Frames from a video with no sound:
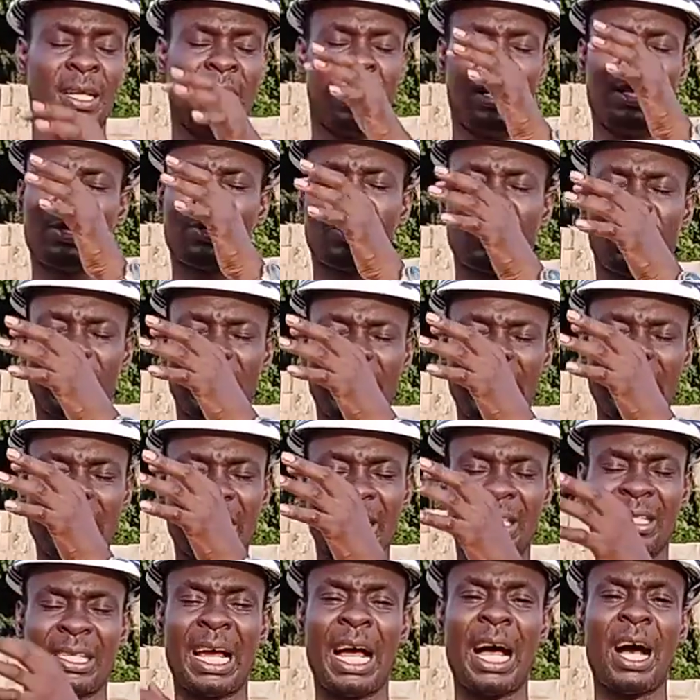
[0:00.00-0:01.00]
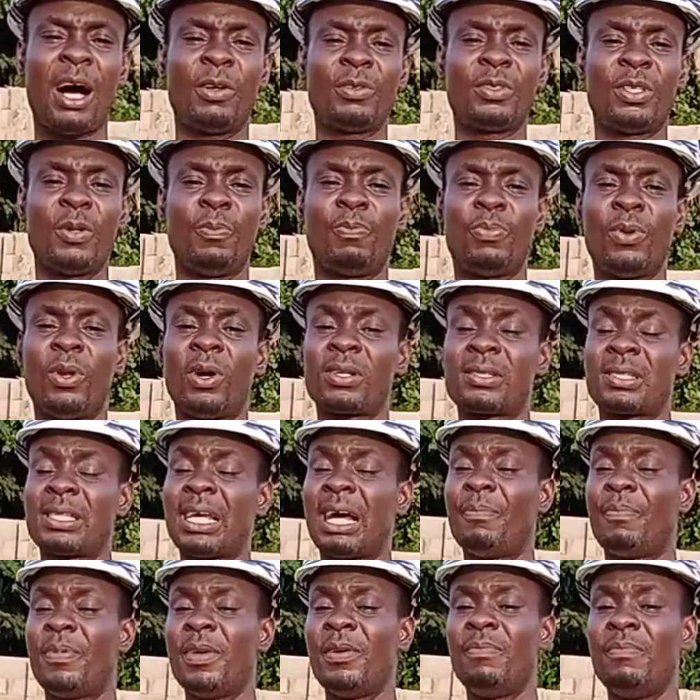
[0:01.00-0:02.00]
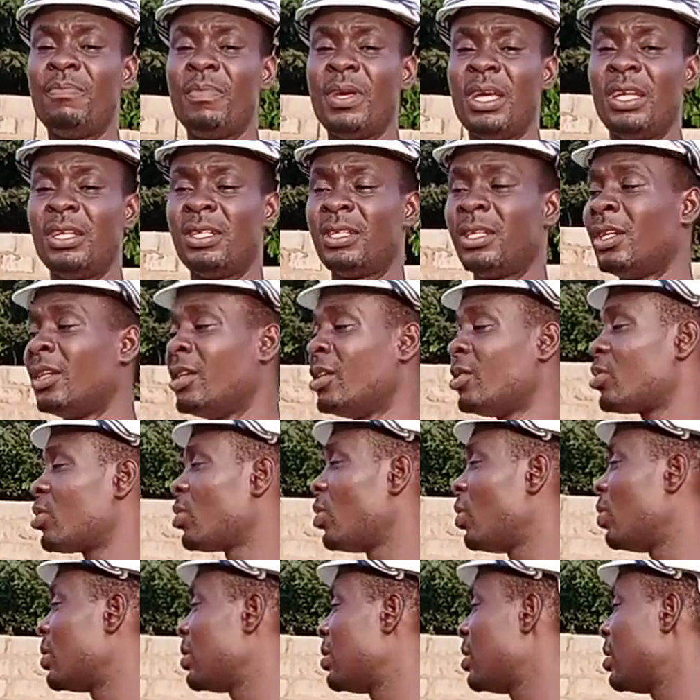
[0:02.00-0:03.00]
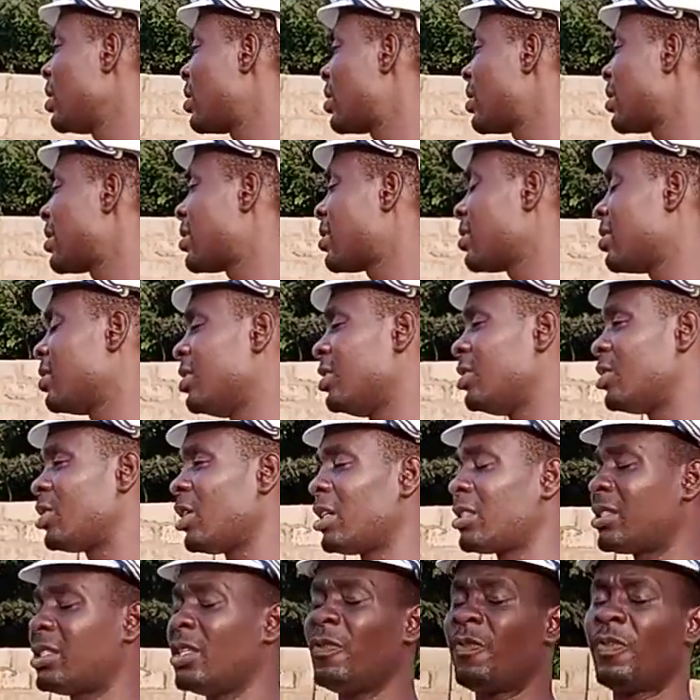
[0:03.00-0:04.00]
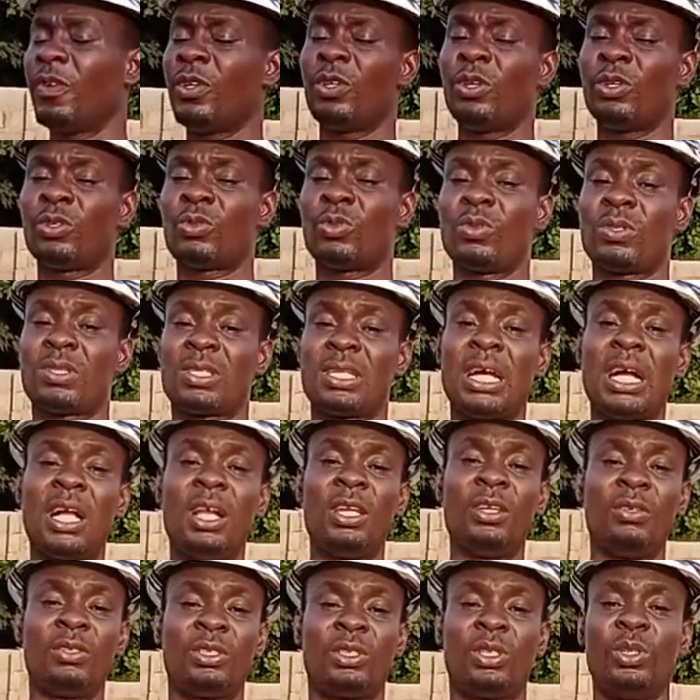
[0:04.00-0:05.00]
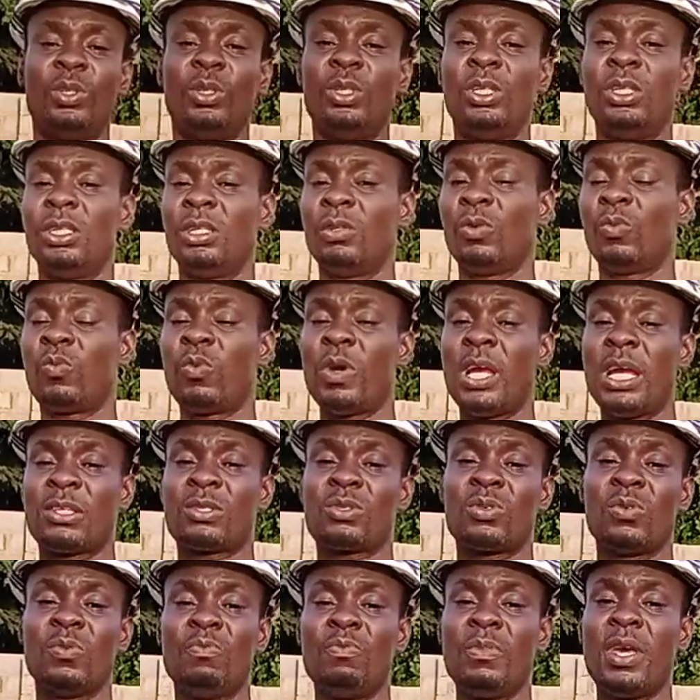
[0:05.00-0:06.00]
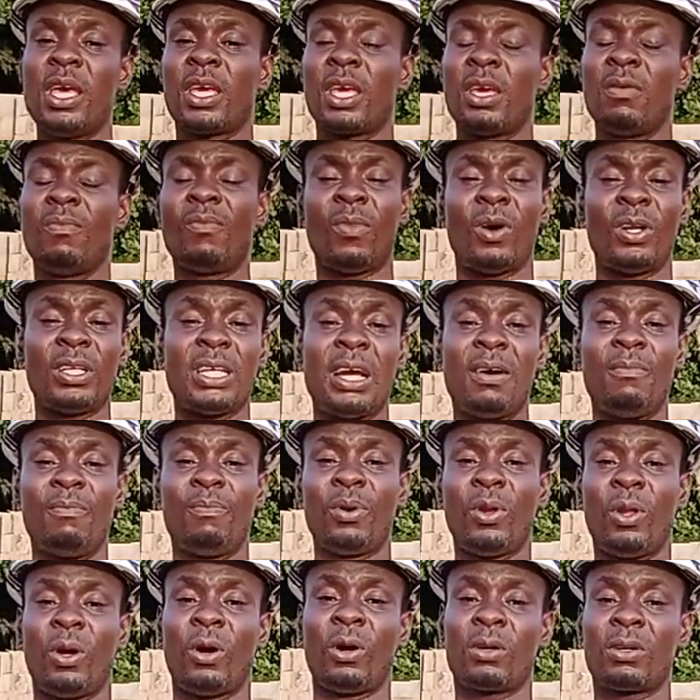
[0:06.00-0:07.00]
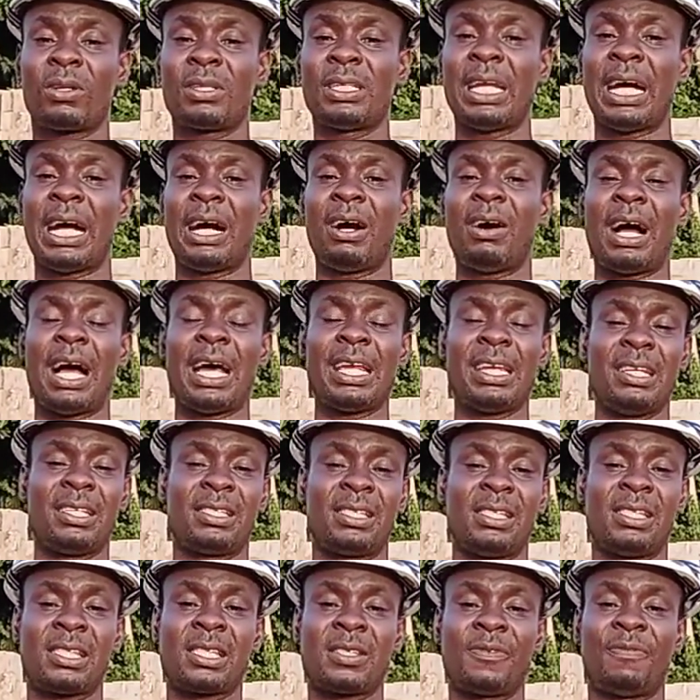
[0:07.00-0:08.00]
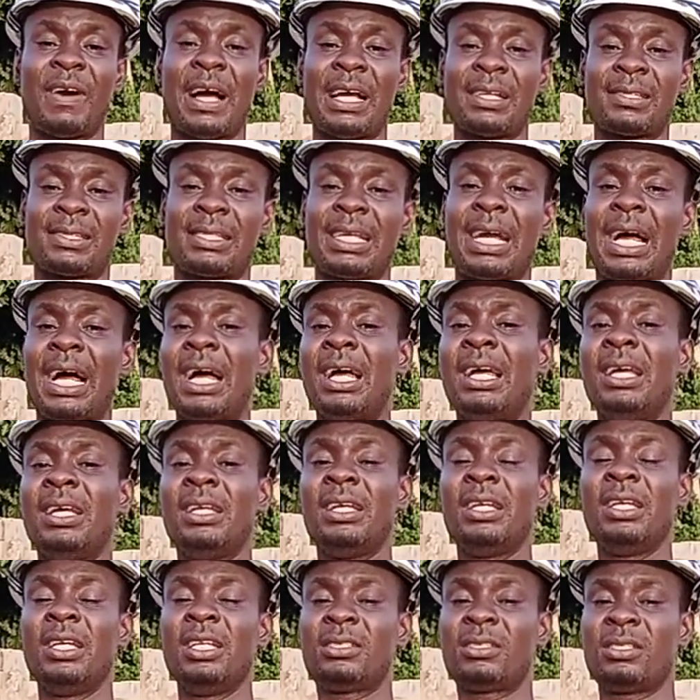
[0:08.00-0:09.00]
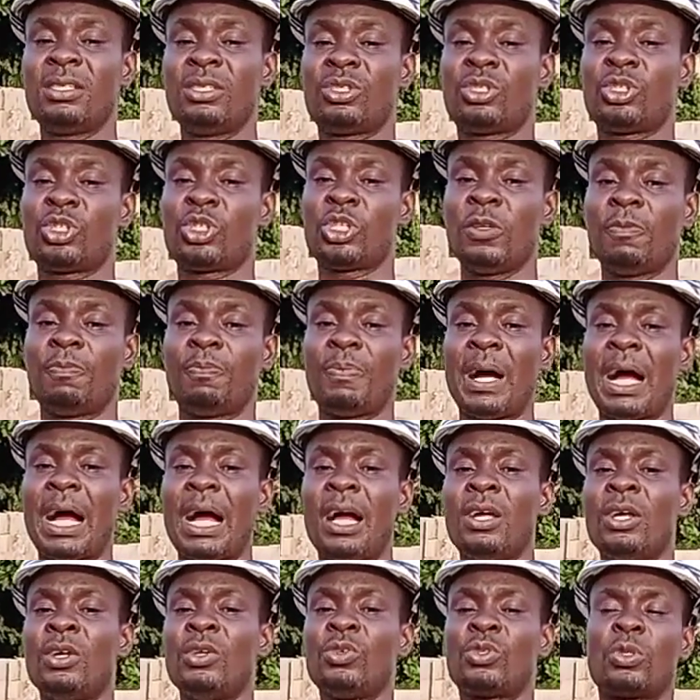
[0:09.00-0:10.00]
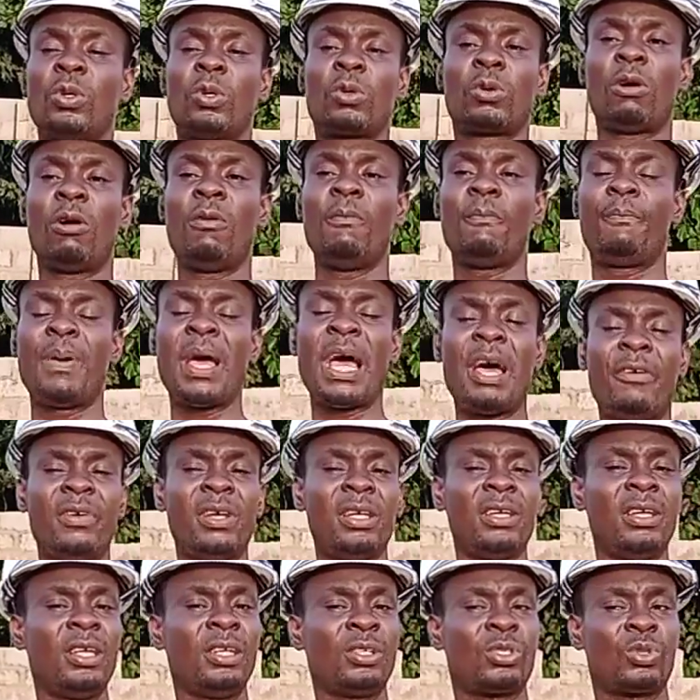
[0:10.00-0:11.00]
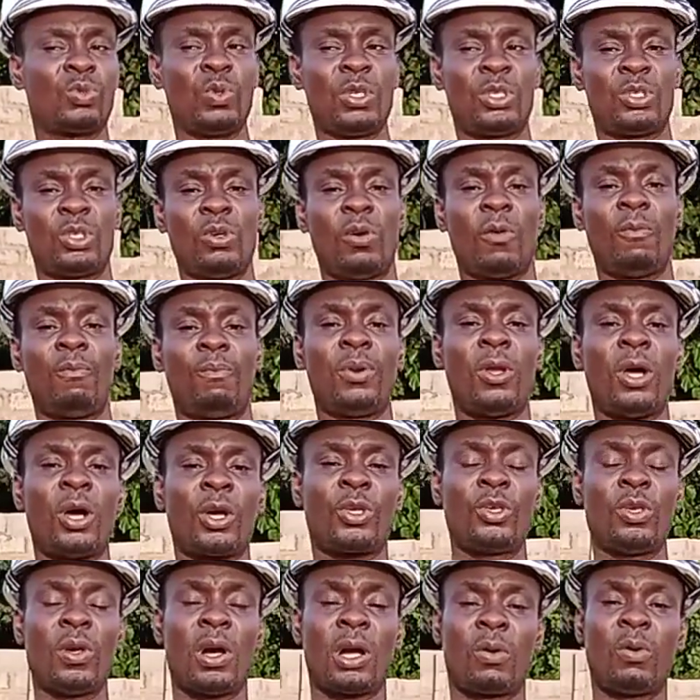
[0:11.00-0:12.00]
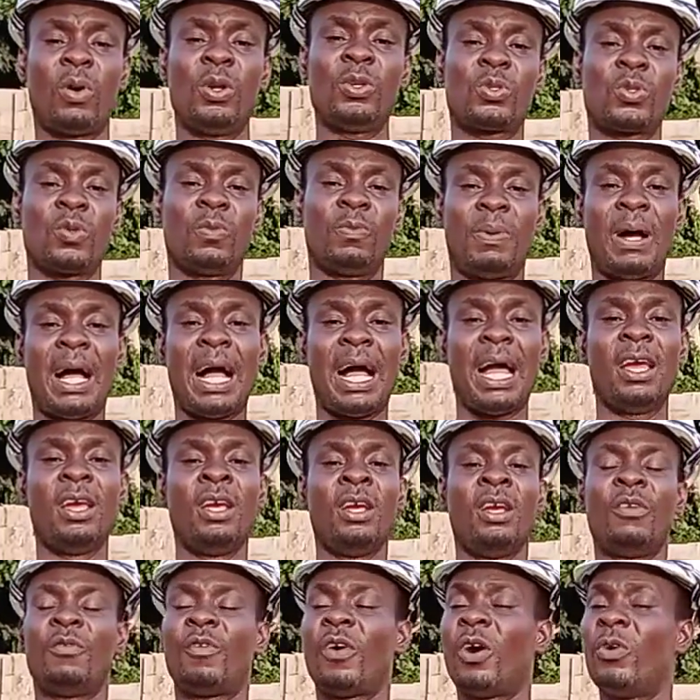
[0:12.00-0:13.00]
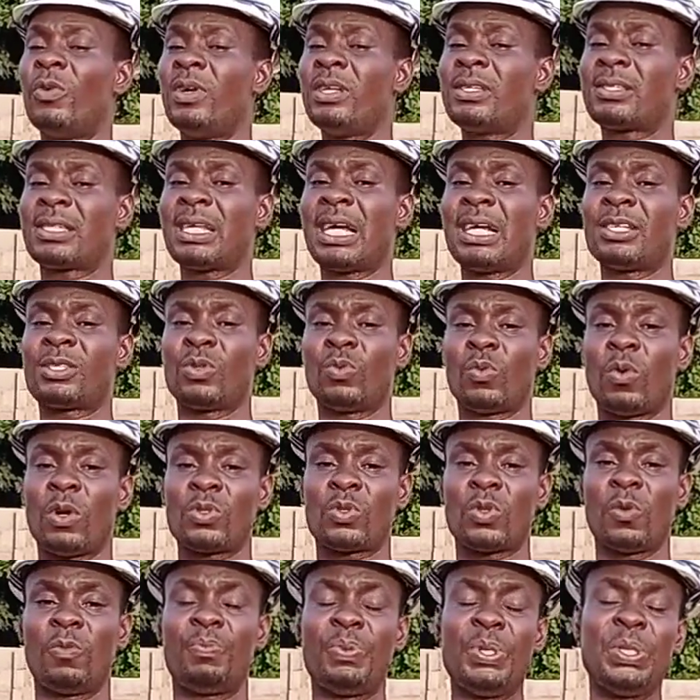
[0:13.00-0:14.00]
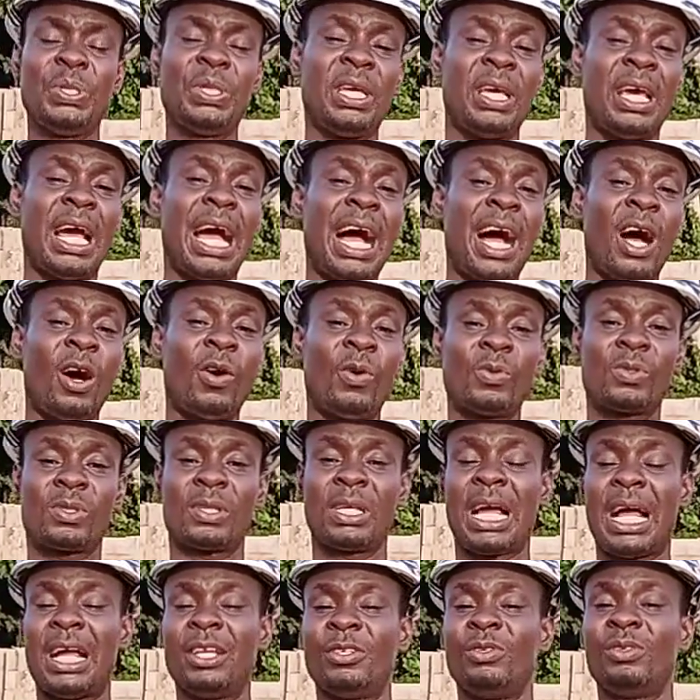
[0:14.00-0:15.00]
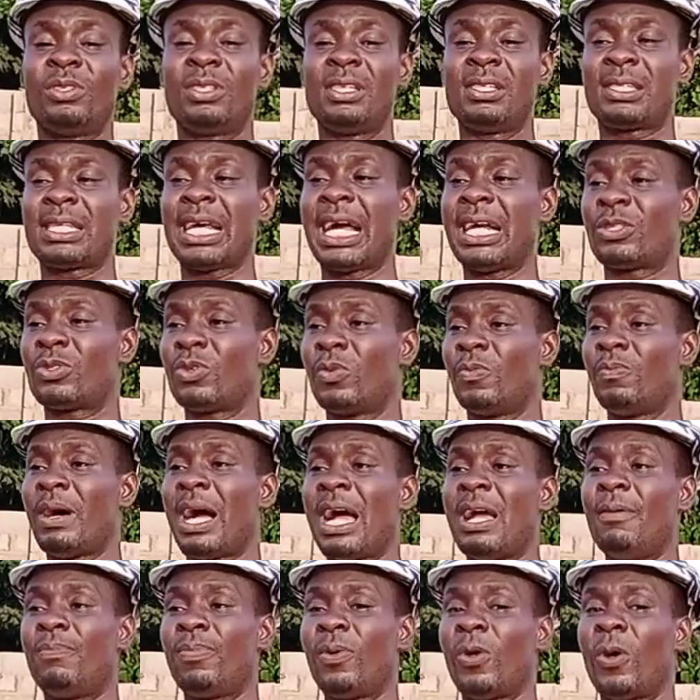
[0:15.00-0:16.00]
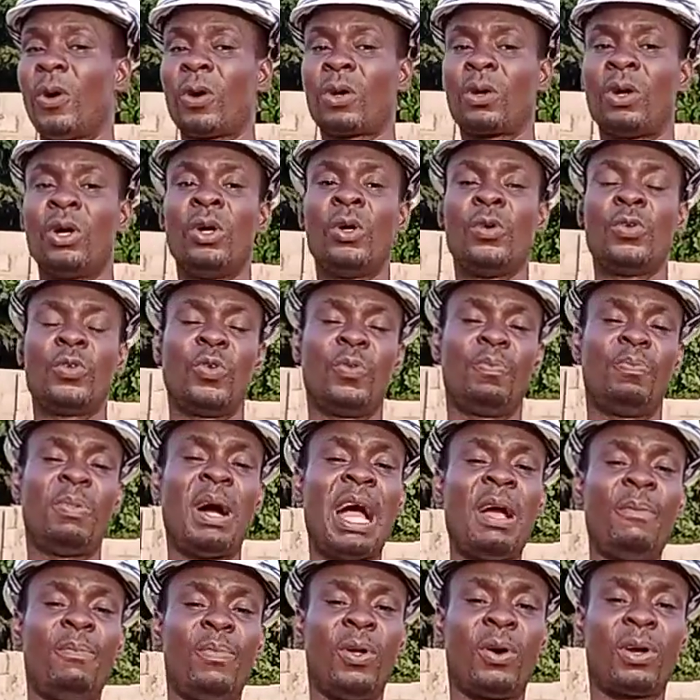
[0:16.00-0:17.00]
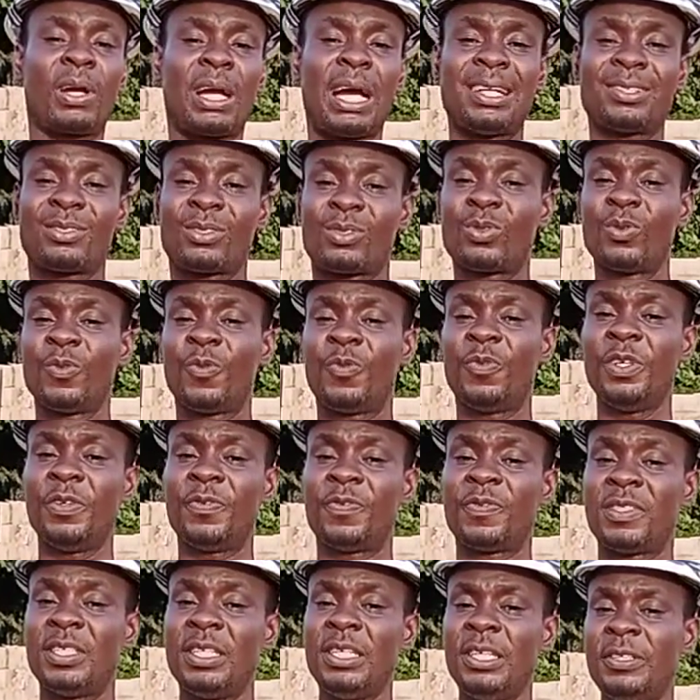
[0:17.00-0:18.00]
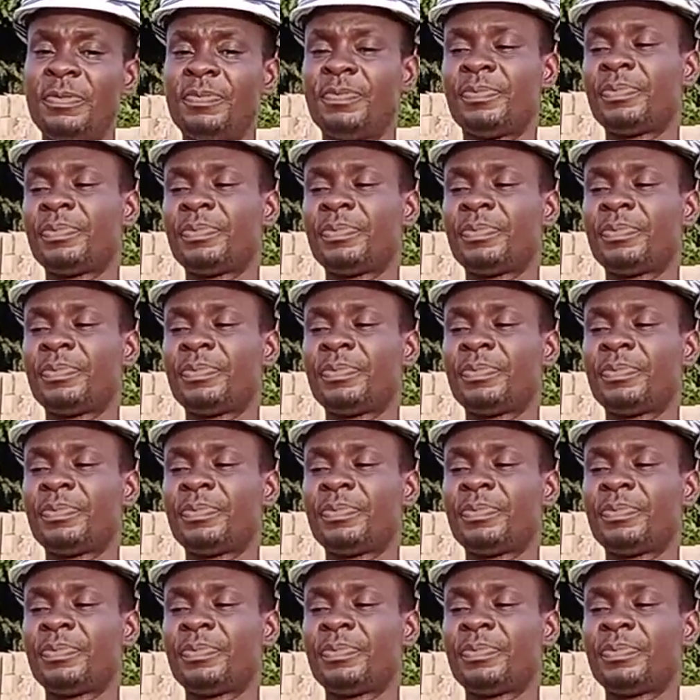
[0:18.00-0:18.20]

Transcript: So this is how the blocks are being made. So this is just a video to tell you the way to make a modern block now, and it is faster, it is cheaper. So comparing it with your block you are going to buy, for instance, you want to build a house and you decide to buy block, you buy block at 250.